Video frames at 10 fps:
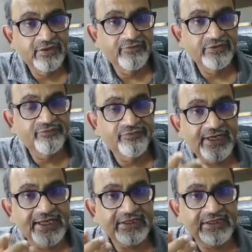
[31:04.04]
with
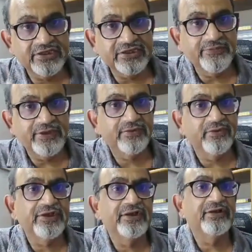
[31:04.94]
frank
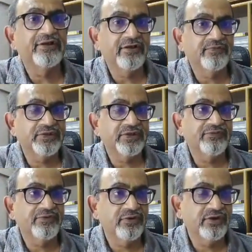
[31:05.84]
intraperitoneal rupture
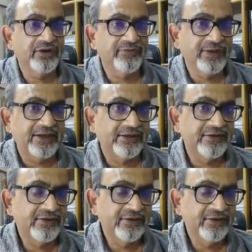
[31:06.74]
of urinary bladder